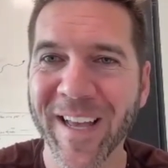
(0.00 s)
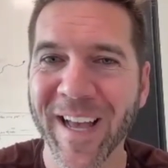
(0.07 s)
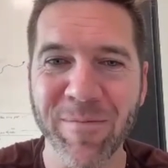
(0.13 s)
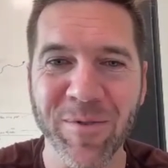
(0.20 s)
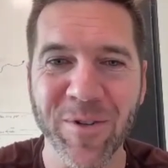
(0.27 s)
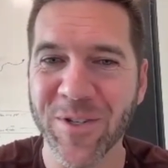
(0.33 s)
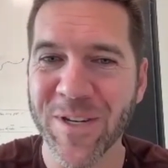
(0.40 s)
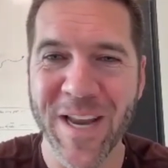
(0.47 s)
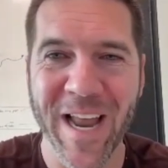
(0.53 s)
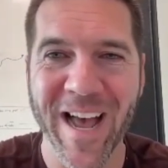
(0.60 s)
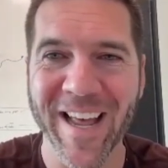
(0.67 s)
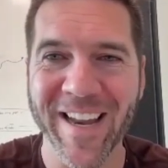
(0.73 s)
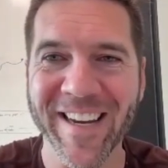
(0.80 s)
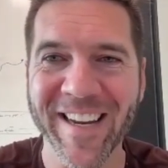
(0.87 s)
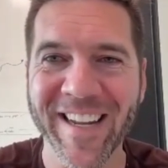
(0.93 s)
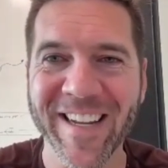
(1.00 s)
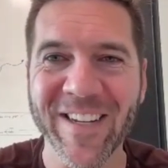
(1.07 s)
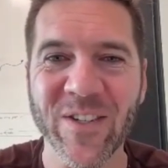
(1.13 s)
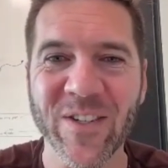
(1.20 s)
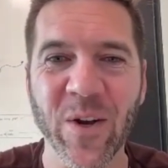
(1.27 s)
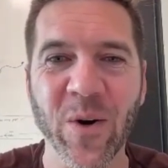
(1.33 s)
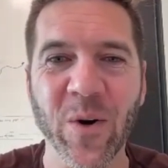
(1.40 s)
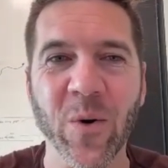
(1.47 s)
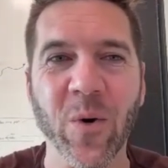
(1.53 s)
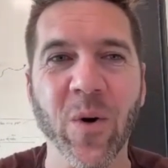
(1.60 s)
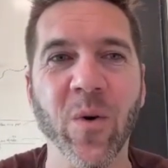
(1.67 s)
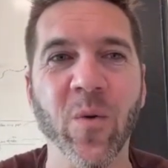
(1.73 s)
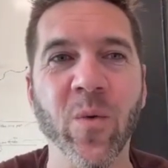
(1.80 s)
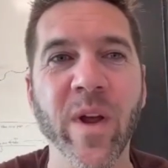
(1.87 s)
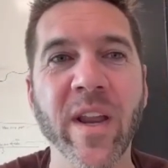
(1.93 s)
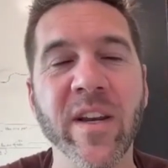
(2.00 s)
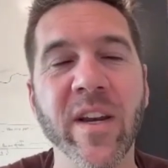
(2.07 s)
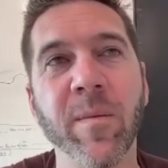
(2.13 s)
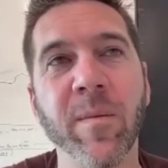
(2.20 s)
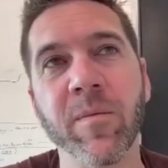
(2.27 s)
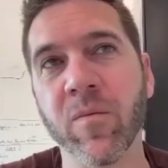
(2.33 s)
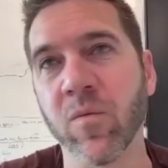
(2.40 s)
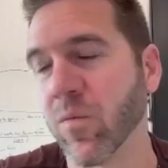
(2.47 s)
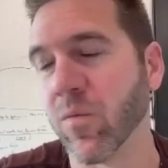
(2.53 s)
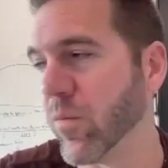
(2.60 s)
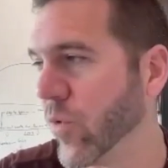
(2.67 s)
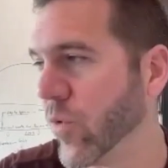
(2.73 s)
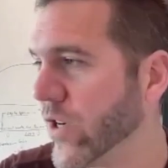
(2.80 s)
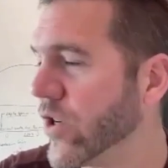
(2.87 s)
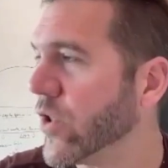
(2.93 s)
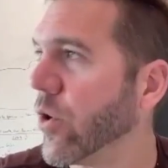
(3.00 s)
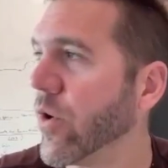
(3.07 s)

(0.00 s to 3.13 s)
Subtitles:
I'm just not. So we ended up reaching through our